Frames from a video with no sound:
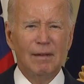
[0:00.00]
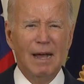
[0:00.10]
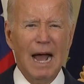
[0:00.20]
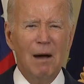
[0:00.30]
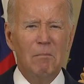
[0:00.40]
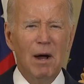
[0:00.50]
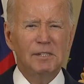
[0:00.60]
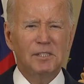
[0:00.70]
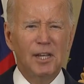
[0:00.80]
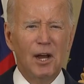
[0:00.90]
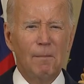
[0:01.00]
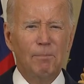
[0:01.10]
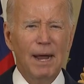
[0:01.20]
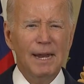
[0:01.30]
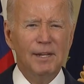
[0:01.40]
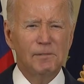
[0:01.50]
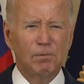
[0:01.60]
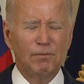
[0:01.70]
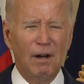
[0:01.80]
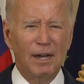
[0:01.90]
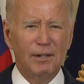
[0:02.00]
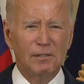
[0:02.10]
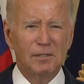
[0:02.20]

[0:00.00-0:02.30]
how much they are paying these providers,